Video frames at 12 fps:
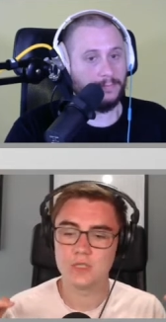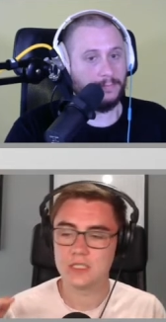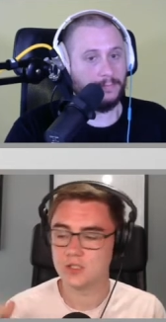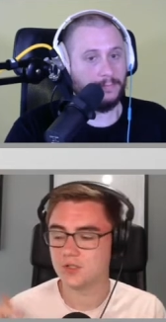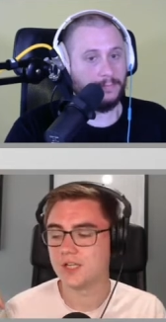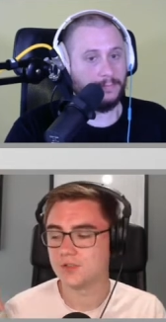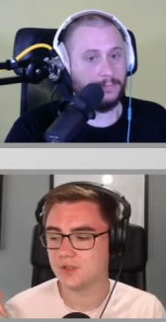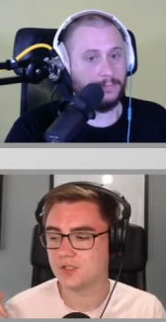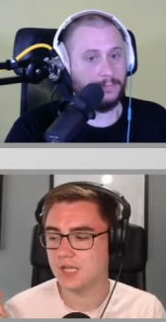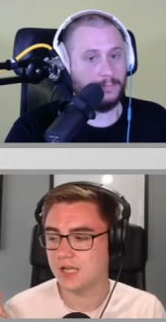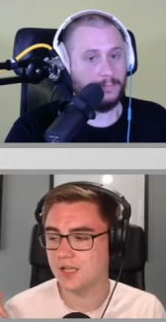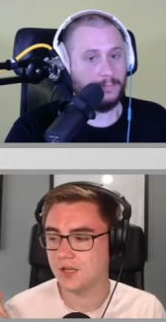Speaker 1: need to transfer
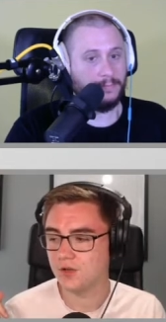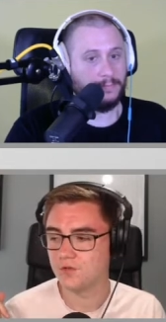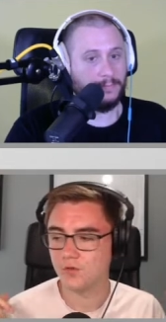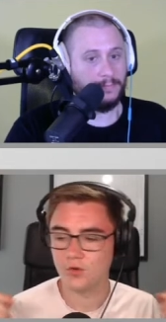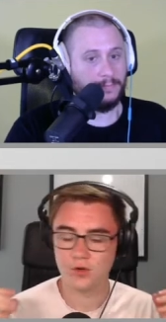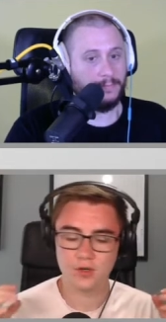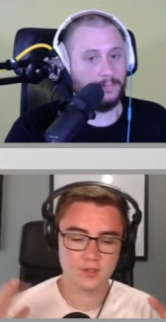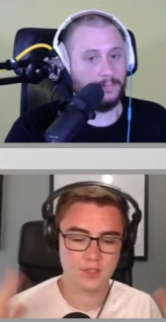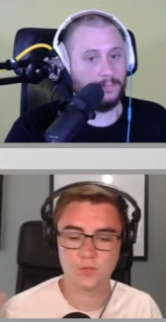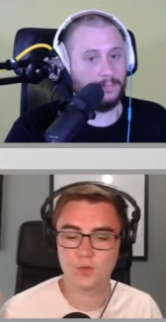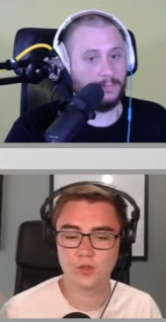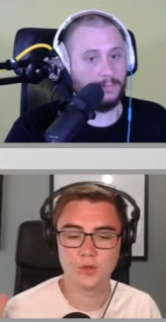Salah out for
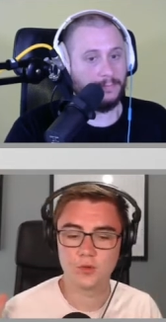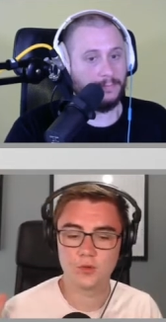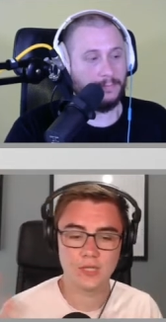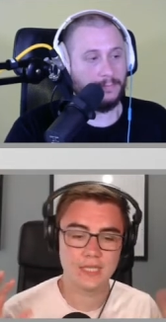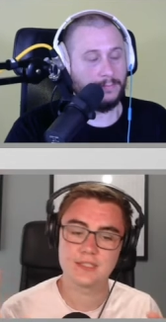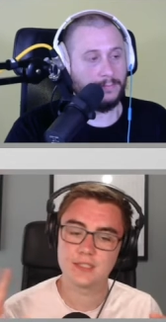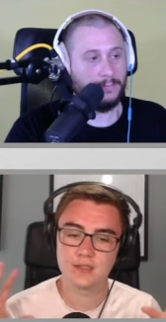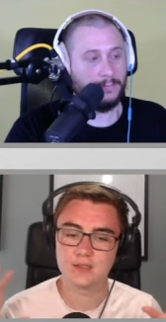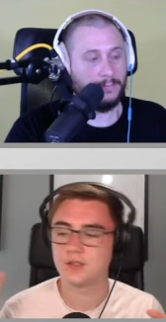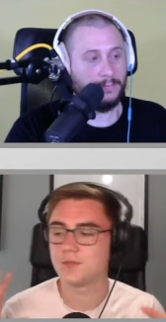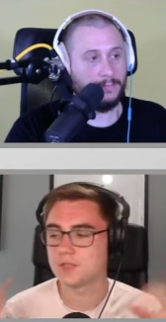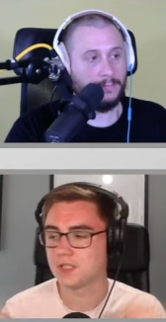someone who is in the
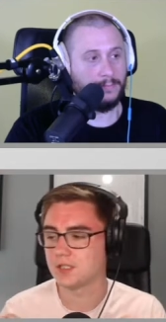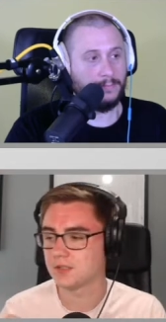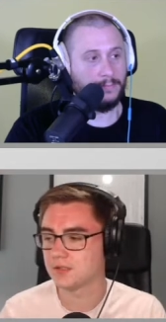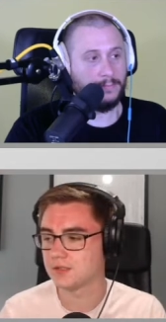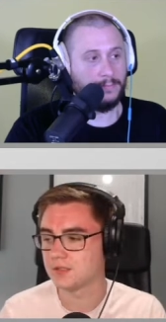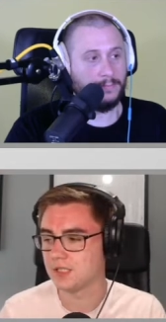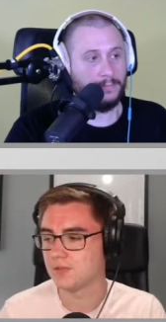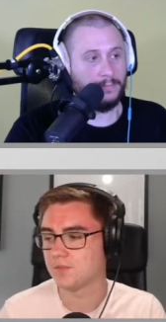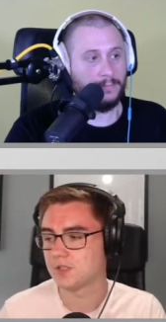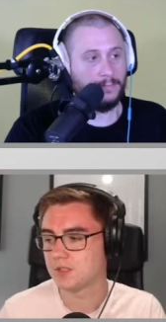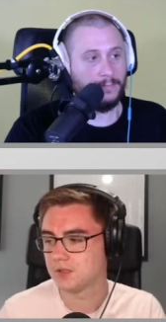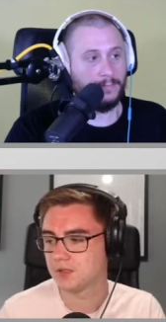top six
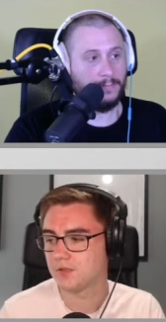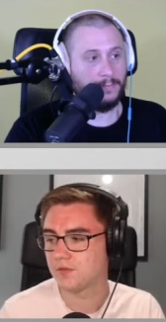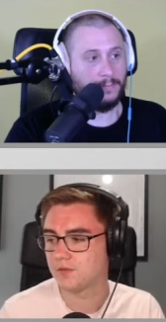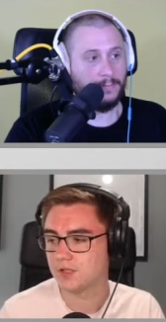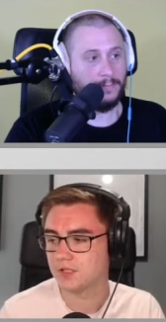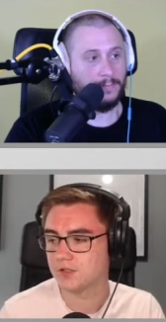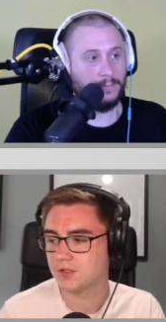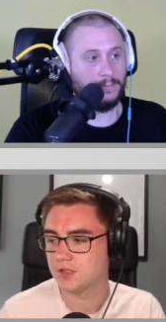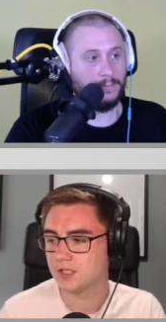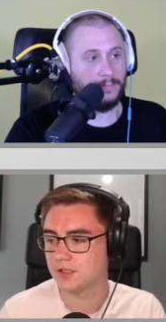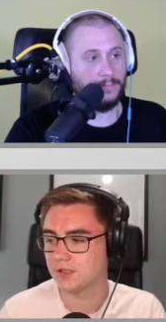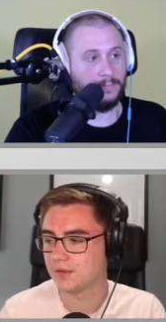teams of the fixture
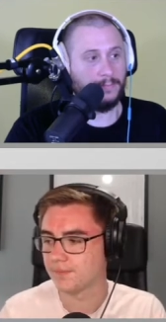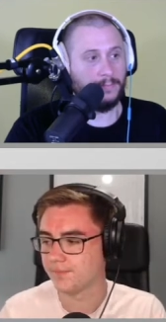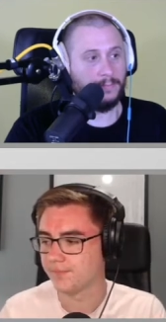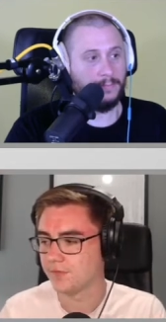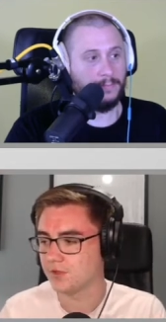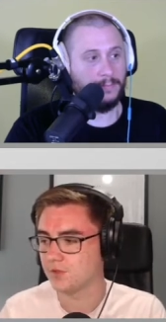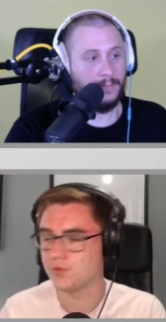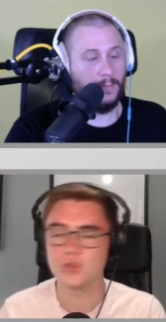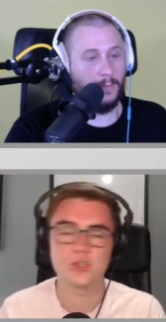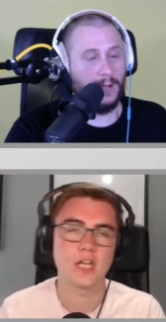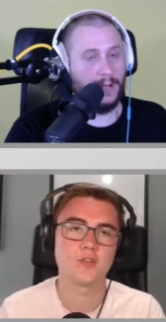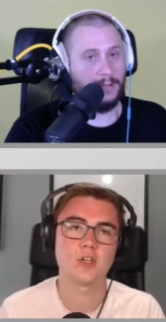ticker. So if you
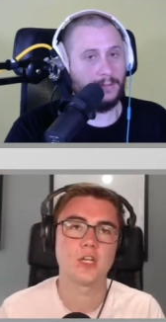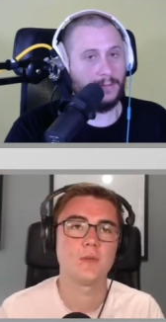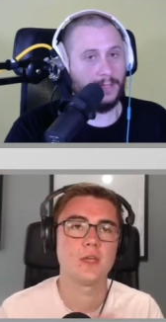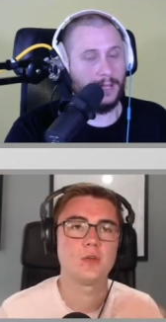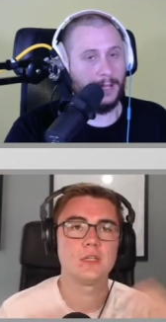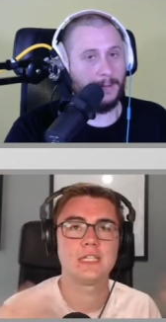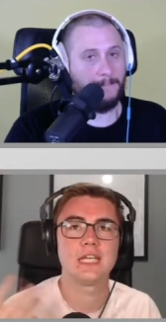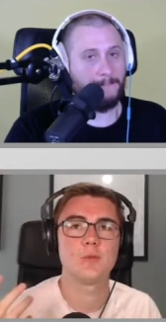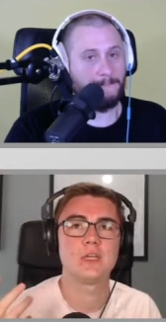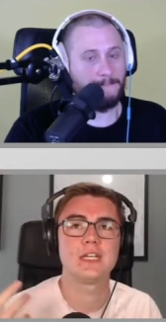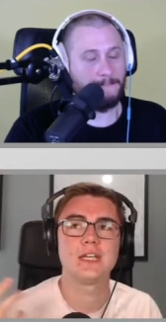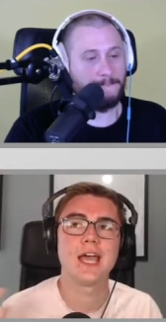oh, transfer oh, wow. him out okay. in
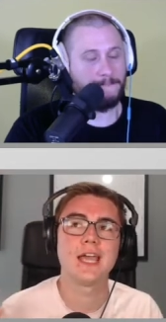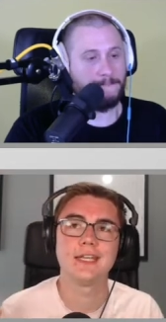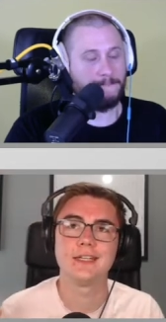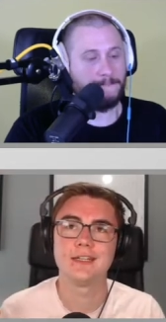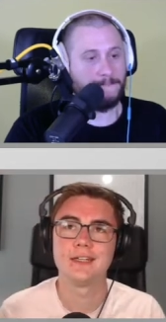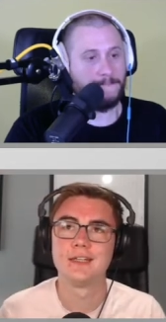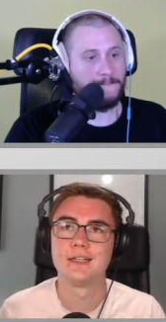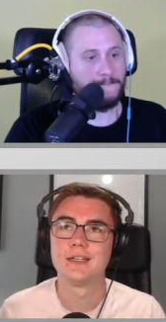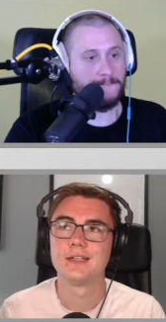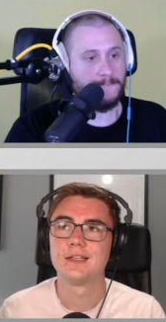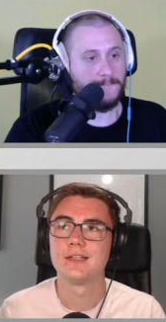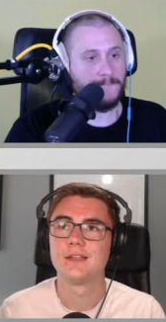game week nine,
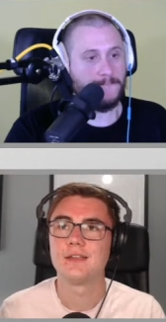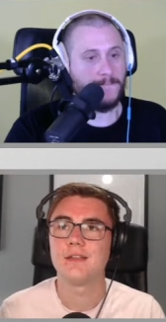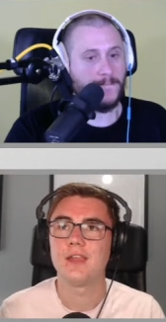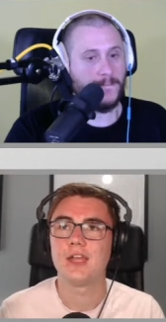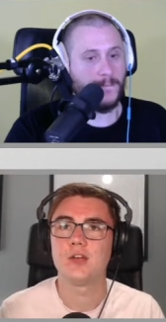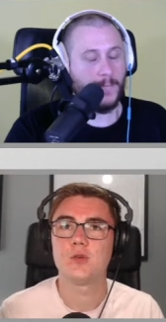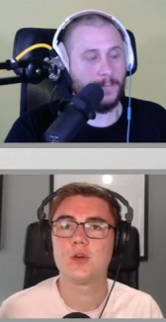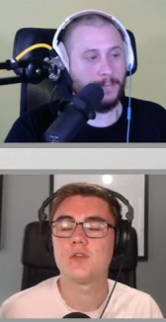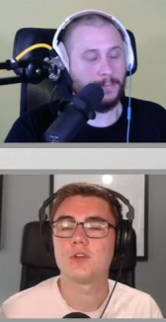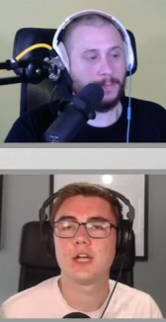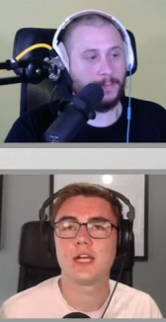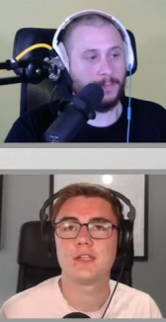then
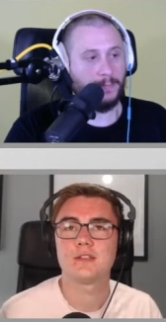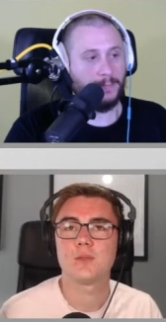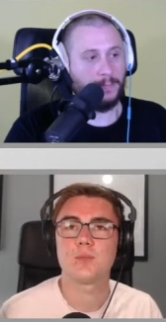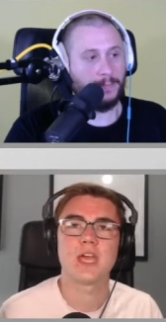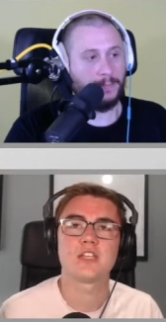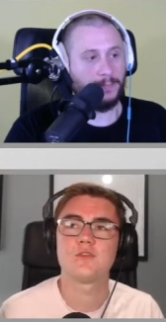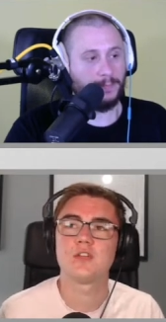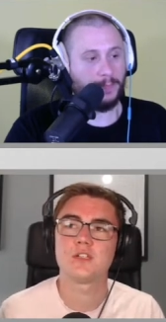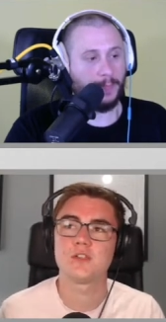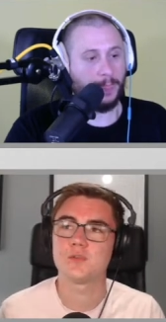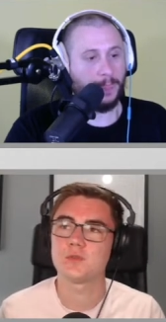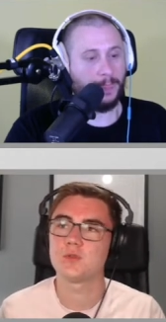whoever has the best
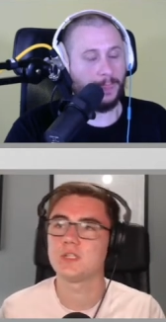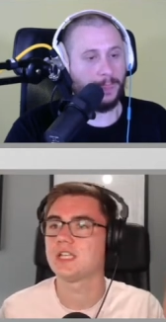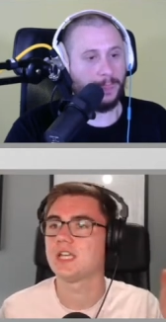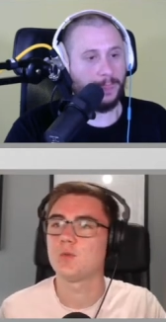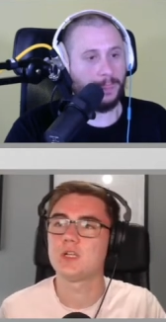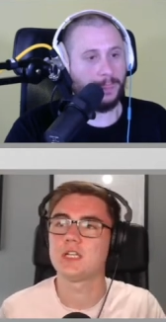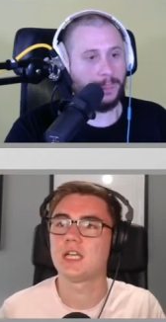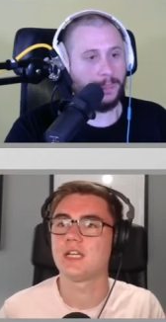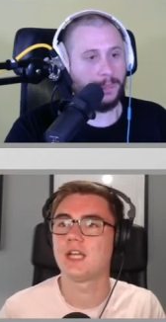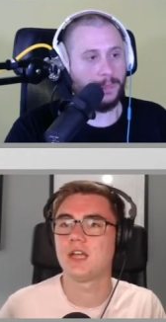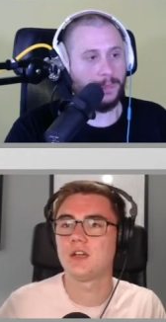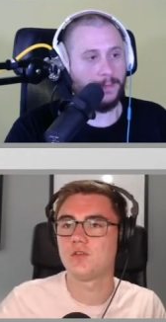fixtures between game week
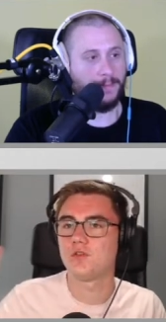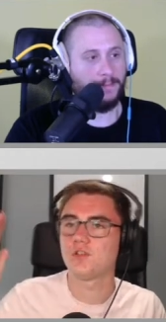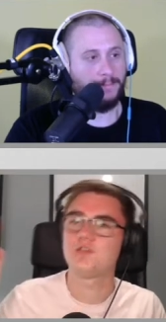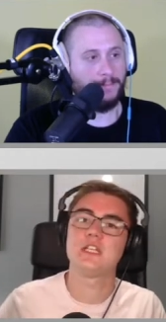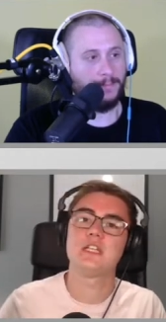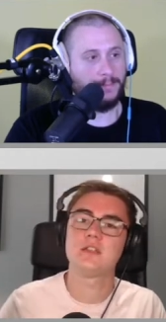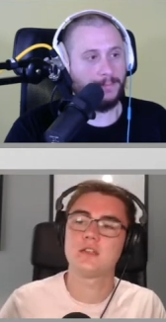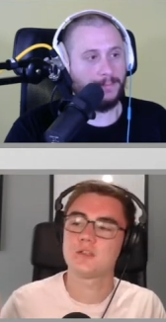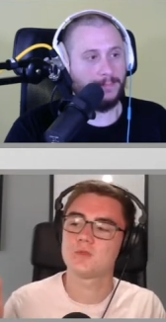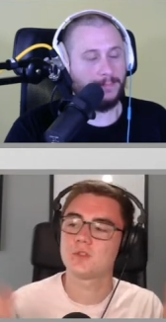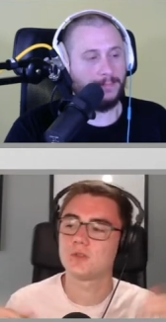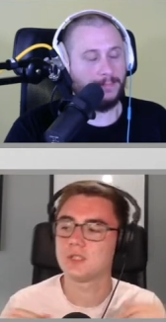nine and 15,
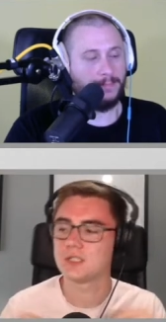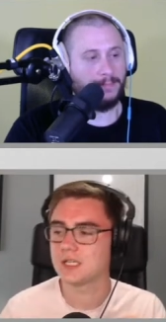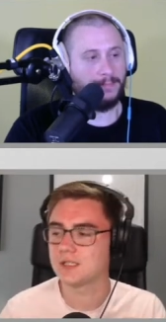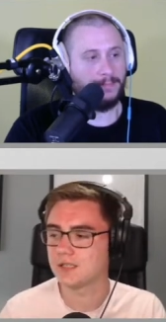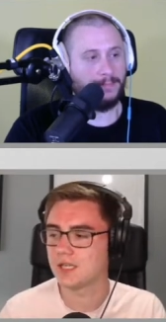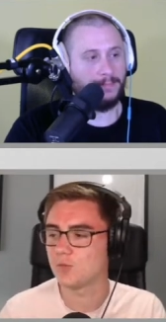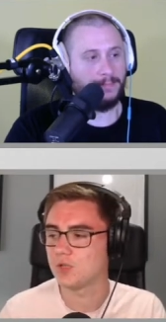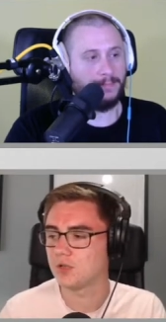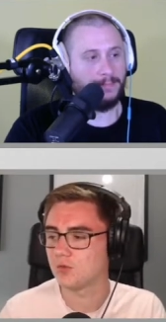because we're doing six game week